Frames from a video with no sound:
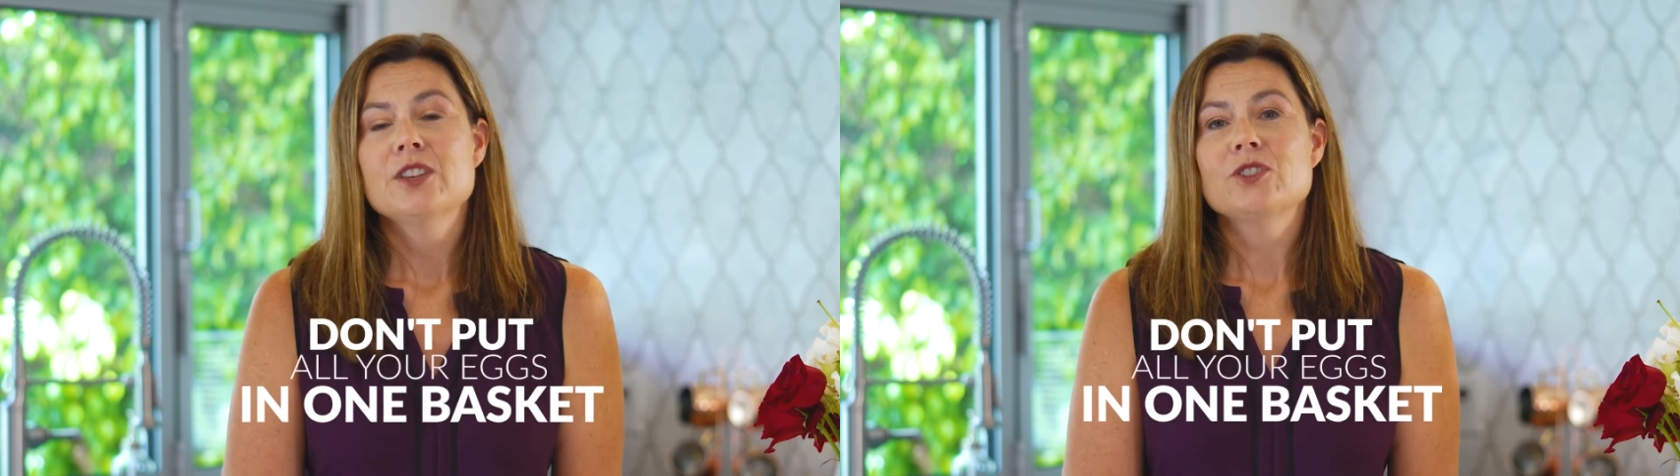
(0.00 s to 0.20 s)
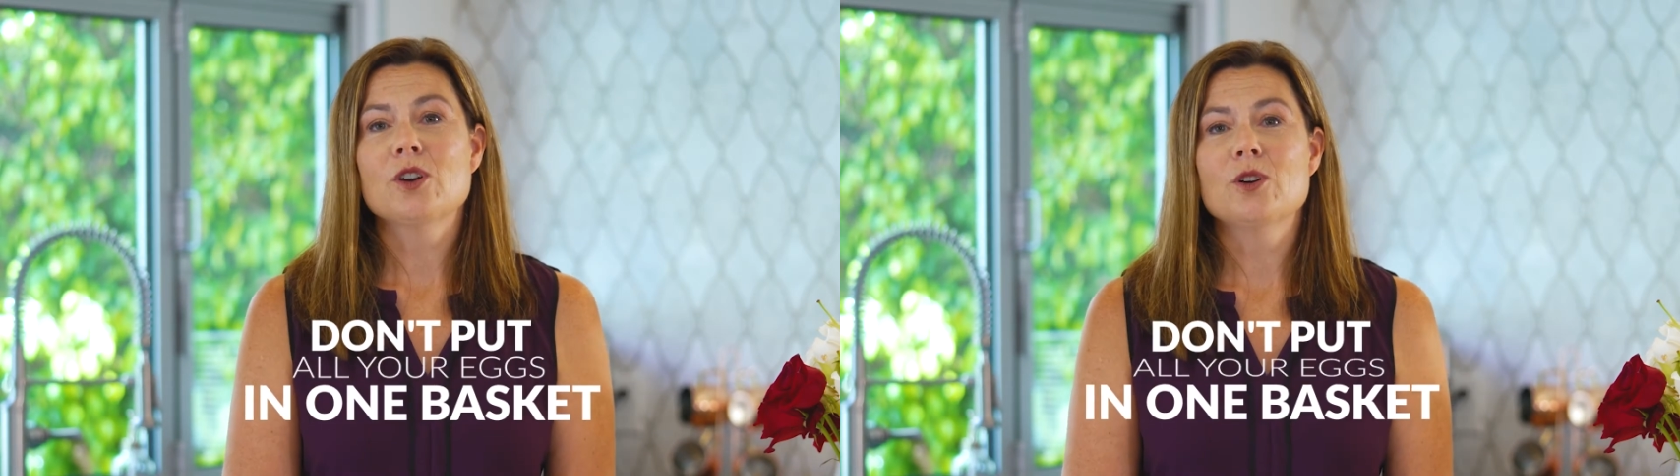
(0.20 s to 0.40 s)

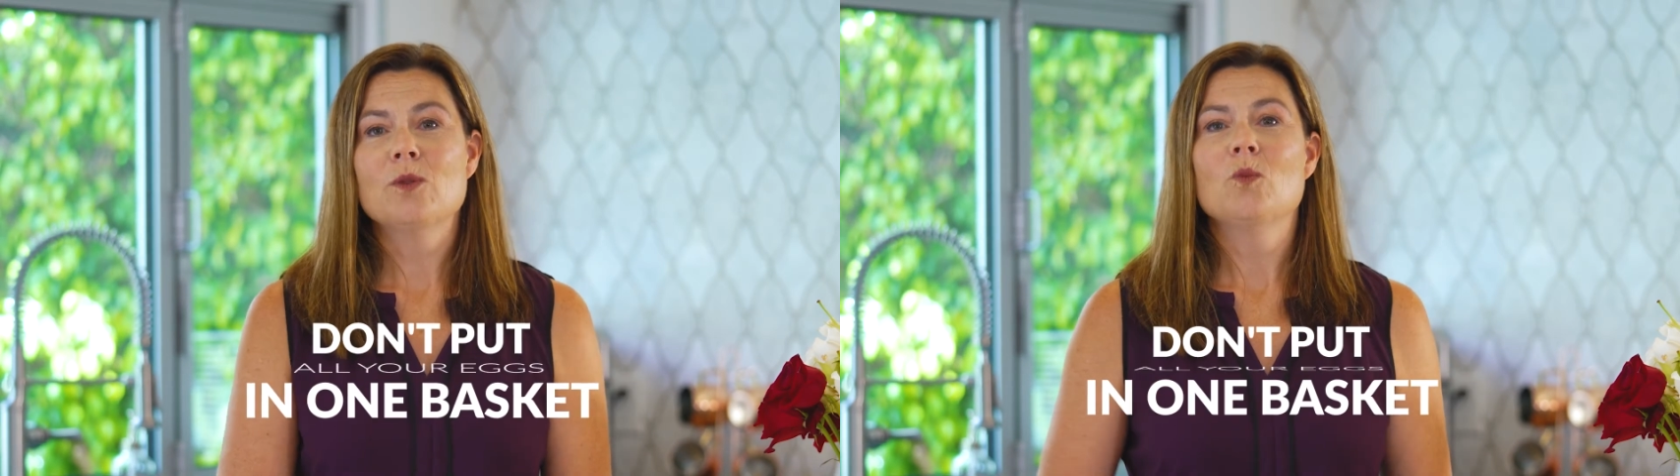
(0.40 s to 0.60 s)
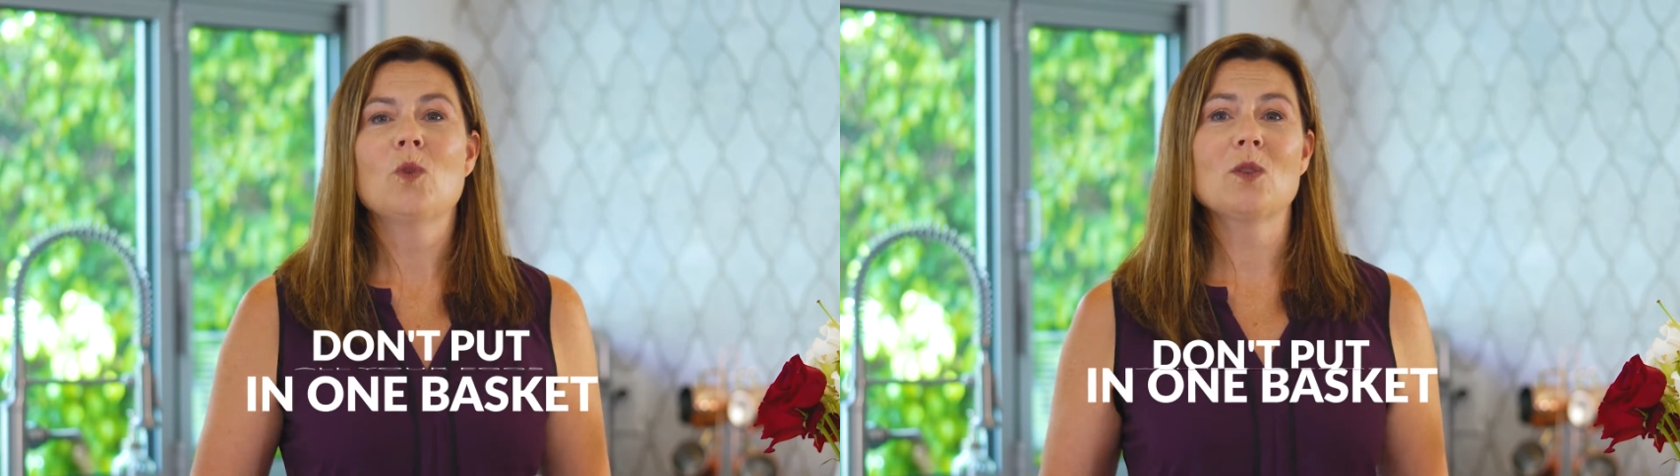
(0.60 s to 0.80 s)

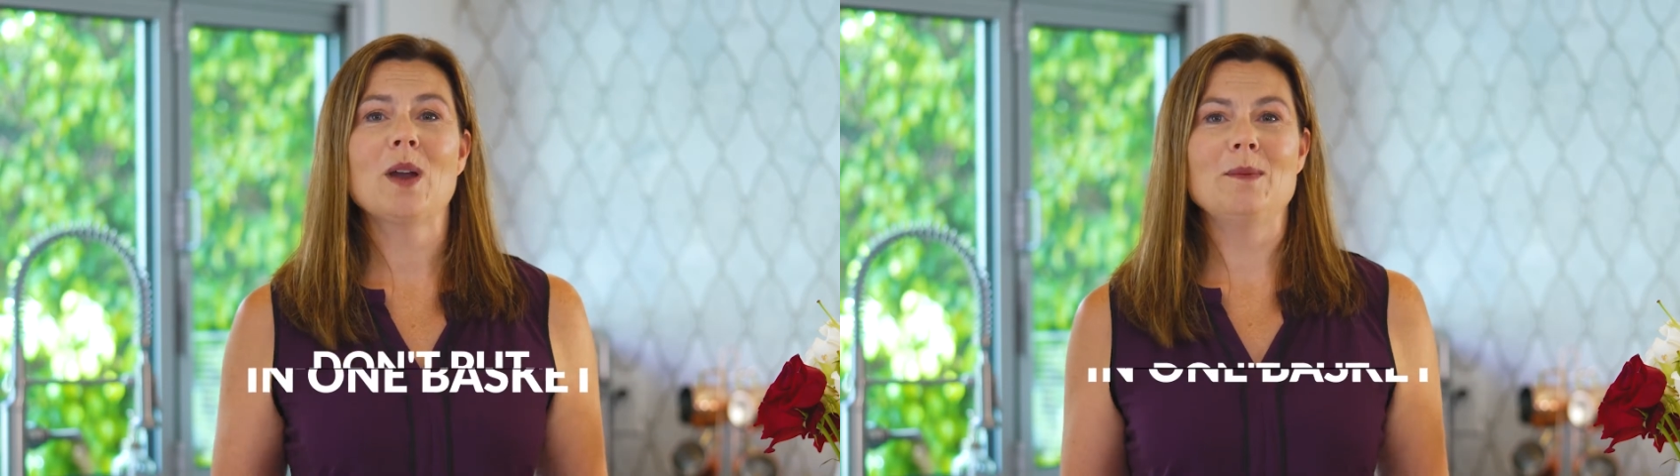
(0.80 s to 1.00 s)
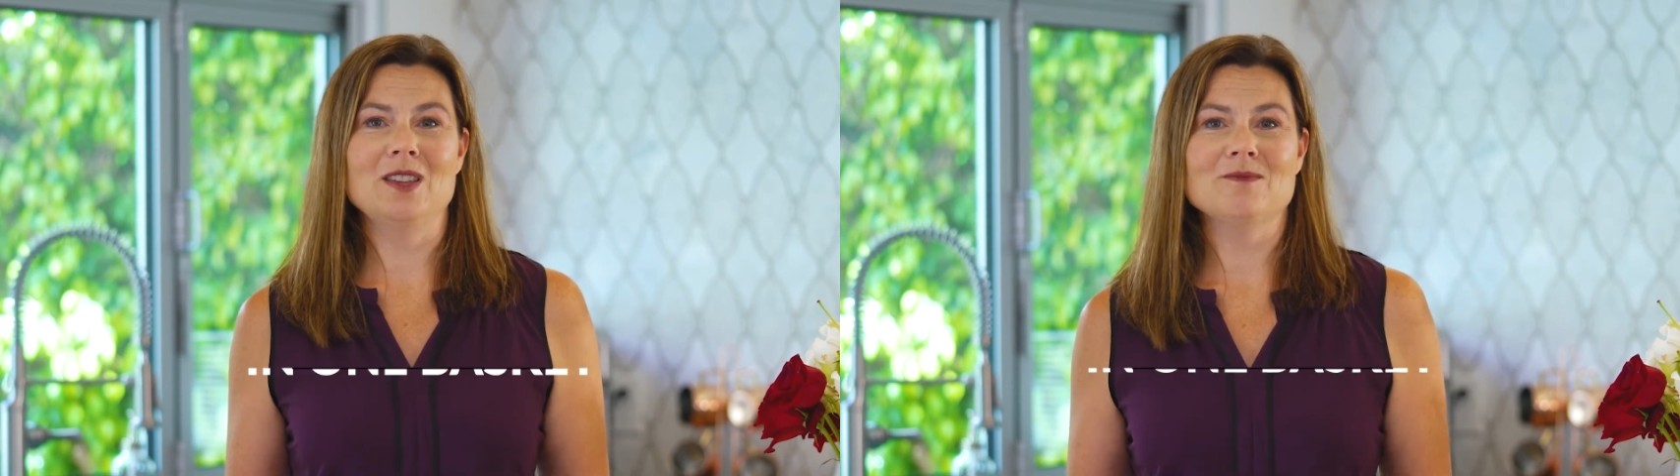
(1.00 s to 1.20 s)
So what do
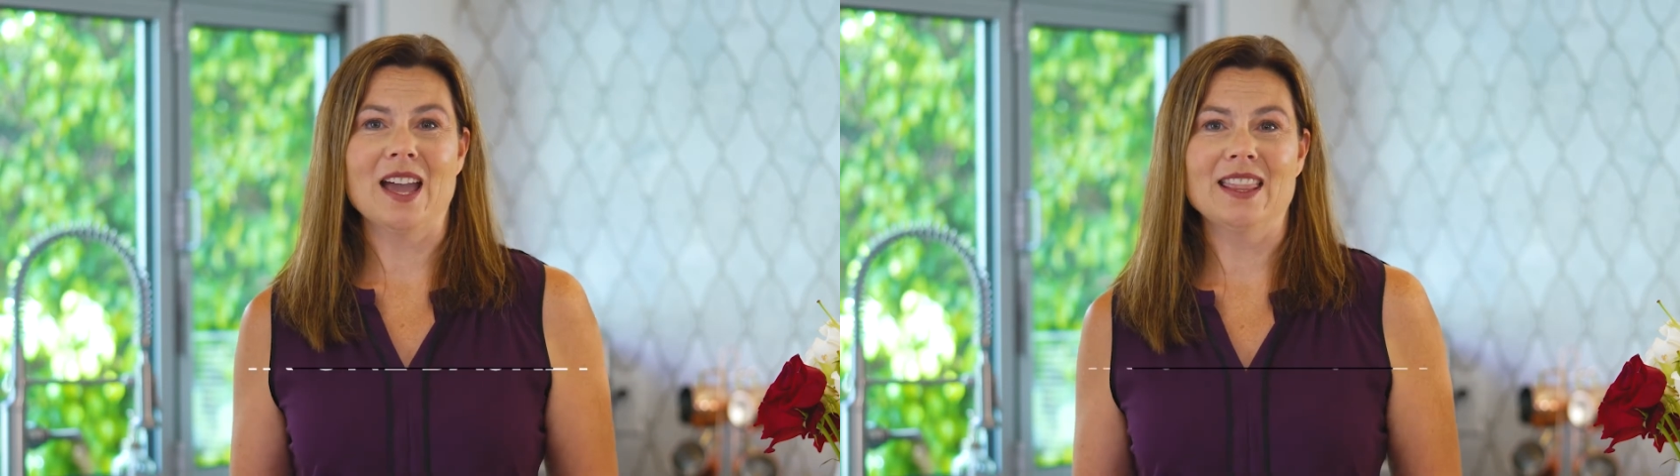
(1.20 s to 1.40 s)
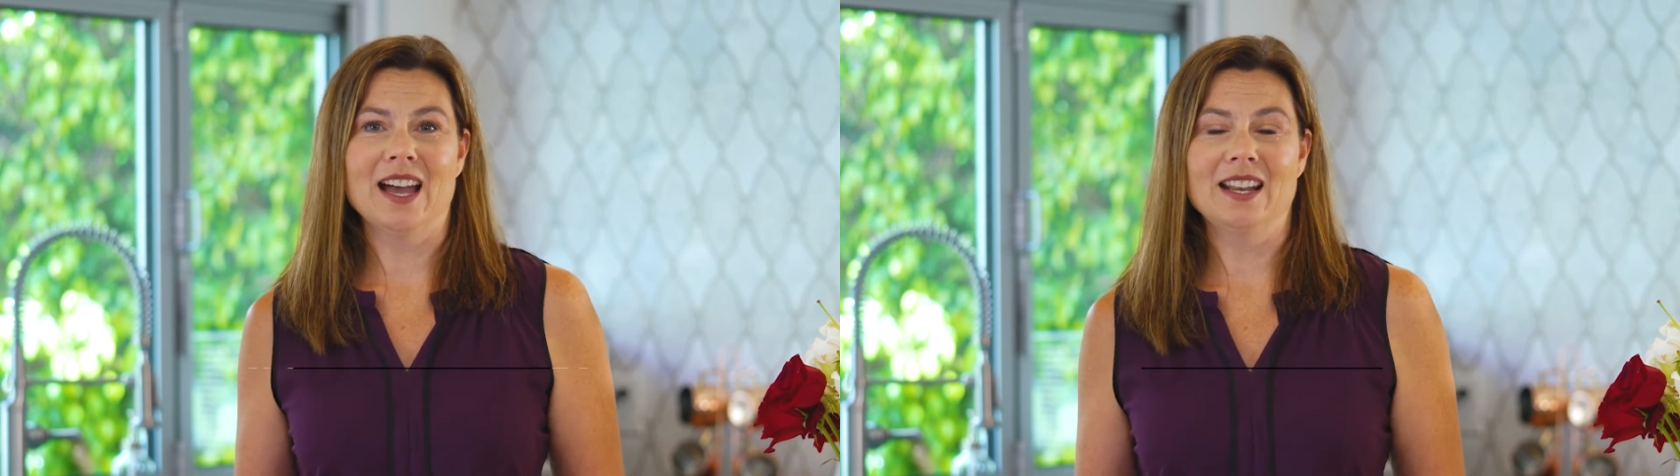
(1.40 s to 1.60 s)
I mean
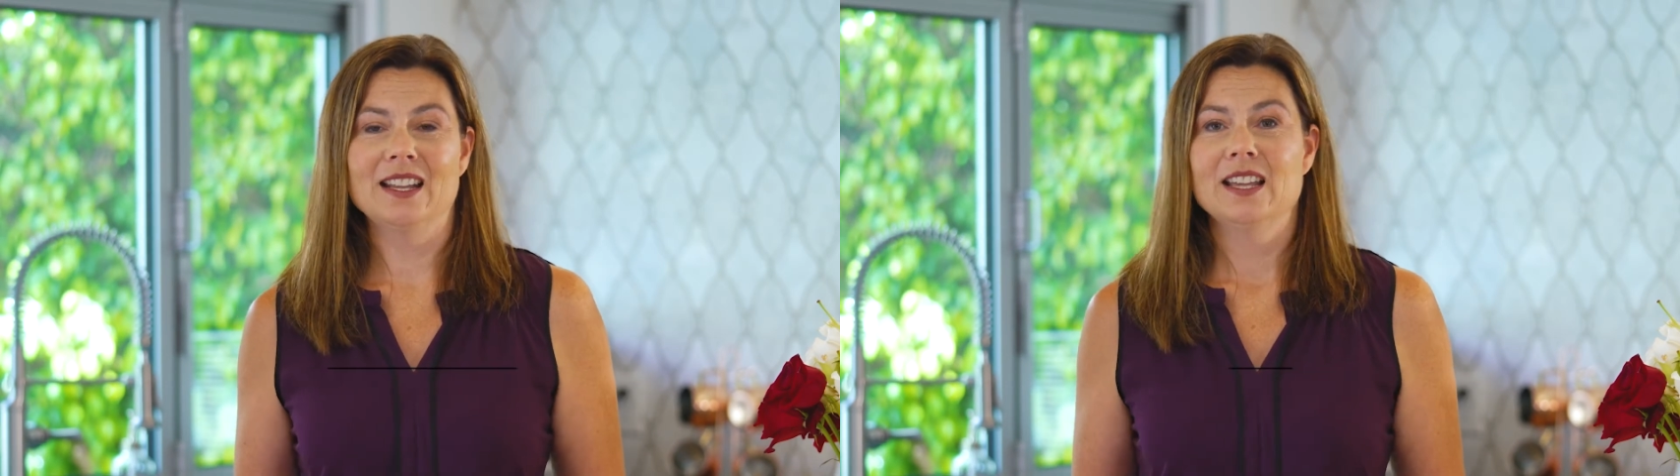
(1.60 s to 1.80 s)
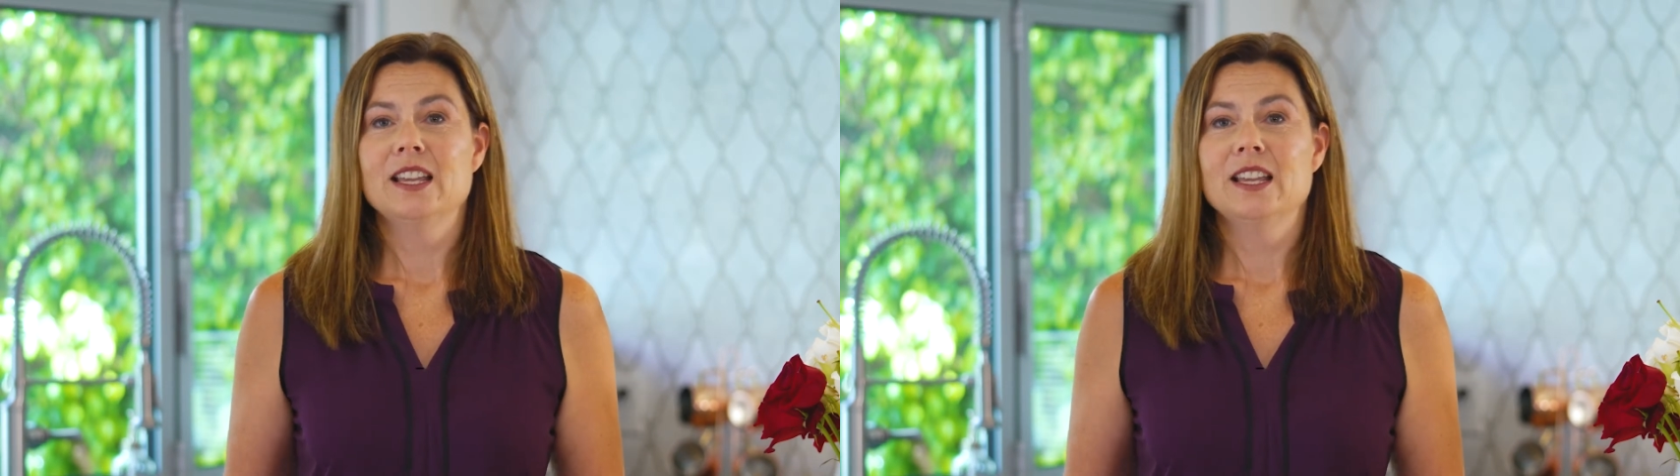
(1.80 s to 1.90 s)
by that?